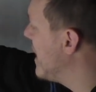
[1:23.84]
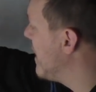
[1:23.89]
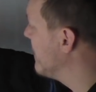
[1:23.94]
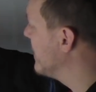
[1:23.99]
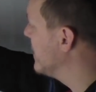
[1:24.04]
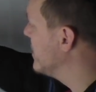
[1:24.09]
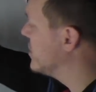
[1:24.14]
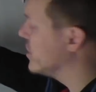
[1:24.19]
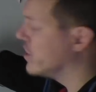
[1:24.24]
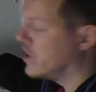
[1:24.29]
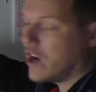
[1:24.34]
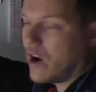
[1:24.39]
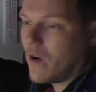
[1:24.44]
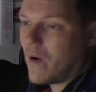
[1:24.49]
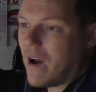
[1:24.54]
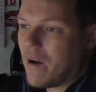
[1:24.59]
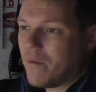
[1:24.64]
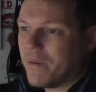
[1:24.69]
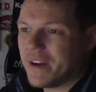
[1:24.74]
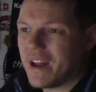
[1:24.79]
having to go
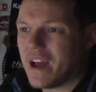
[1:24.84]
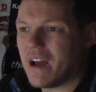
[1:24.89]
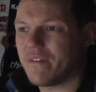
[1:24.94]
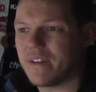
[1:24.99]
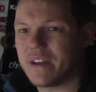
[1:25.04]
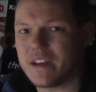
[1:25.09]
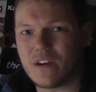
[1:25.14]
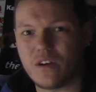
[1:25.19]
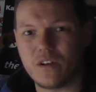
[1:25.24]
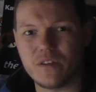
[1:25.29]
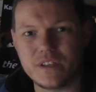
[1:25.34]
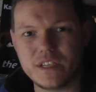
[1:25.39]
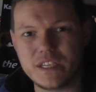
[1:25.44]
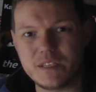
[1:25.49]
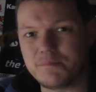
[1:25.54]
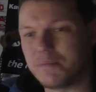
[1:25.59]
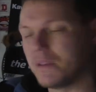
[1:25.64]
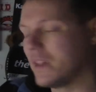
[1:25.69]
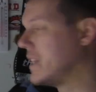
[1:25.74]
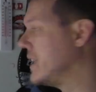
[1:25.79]
out and having all
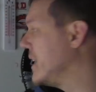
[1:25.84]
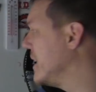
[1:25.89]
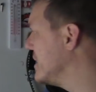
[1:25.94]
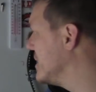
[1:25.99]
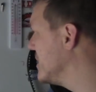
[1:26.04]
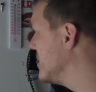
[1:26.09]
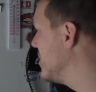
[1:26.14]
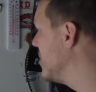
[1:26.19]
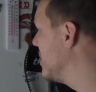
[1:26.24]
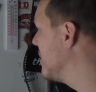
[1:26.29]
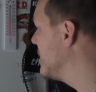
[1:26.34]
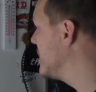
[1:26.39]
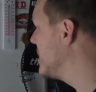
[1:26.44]
these blades and all the